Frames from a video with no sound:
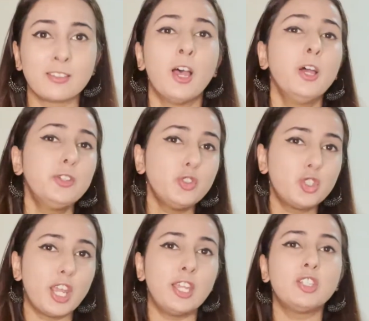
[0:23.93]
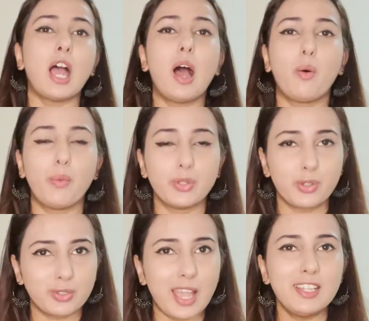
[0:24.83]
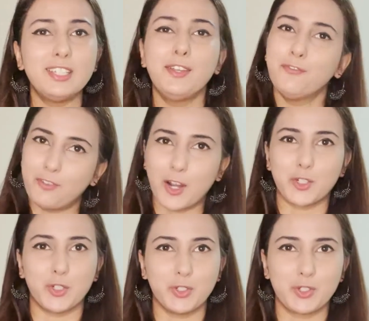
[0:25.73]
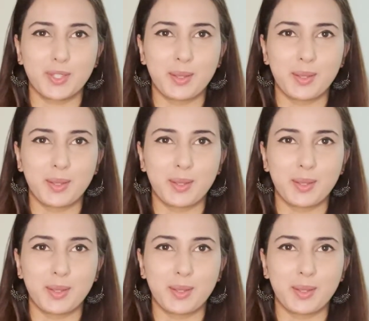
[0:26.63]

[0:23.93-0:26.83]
to change how our society functions.